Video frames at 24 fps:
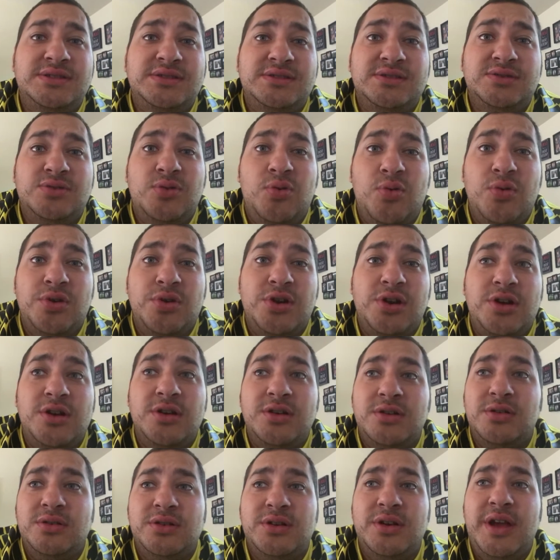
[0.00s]
corner,
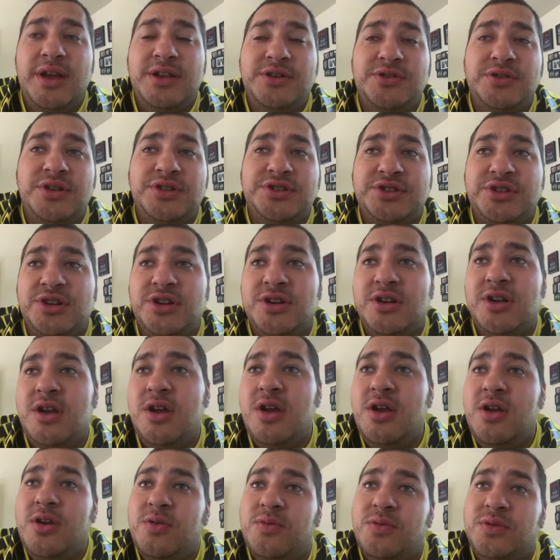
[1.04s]
or edge rusher,
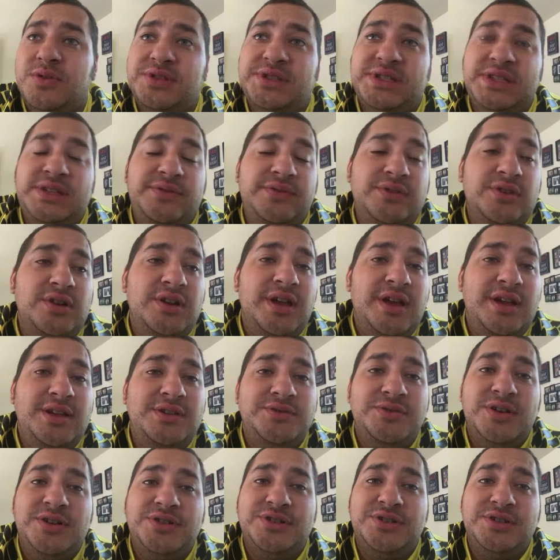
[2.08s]
receiver, edge
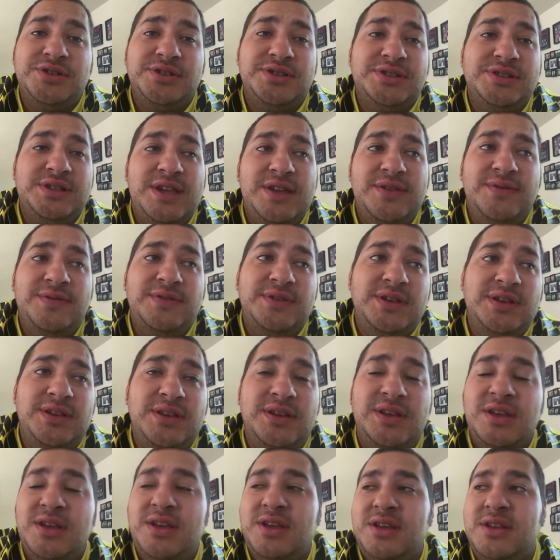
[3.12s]
rusher, safety,
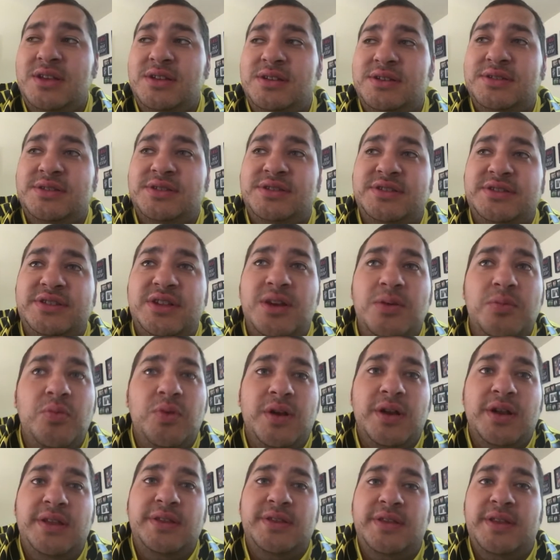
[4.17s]

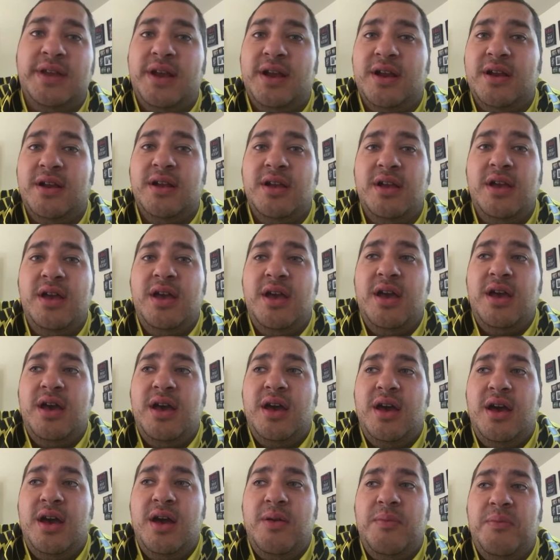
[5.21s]
somewhere in there.
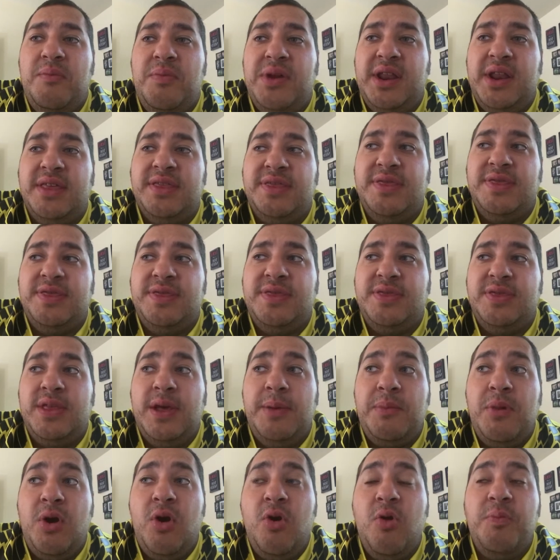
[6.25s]
But
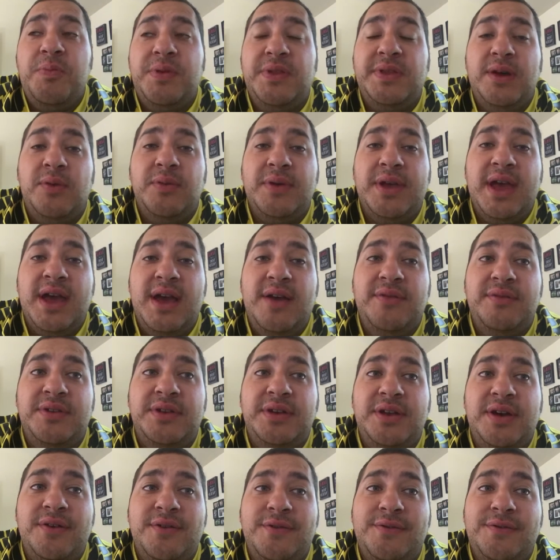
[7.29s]
I'm hoping that we have
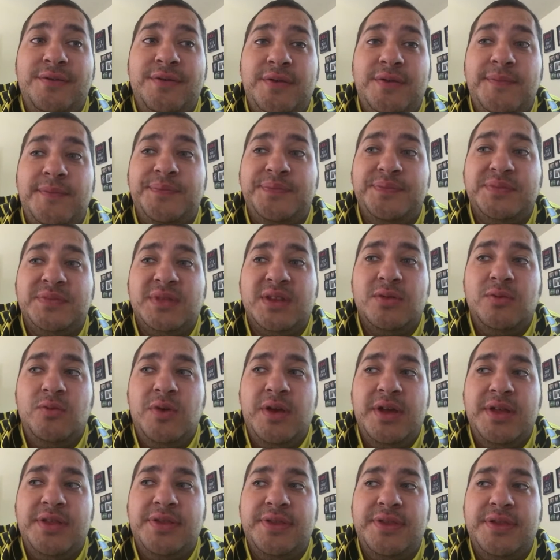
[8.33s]
enough
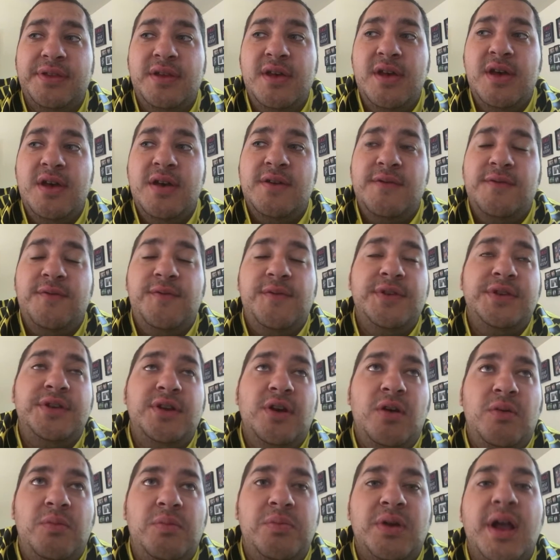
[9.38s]
with
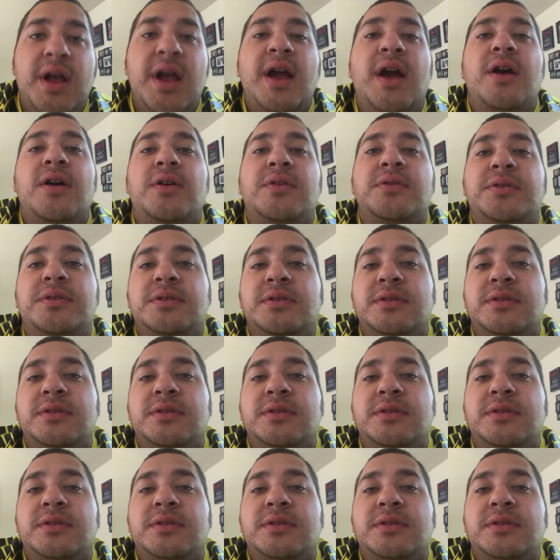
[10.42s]
Fadal Brown,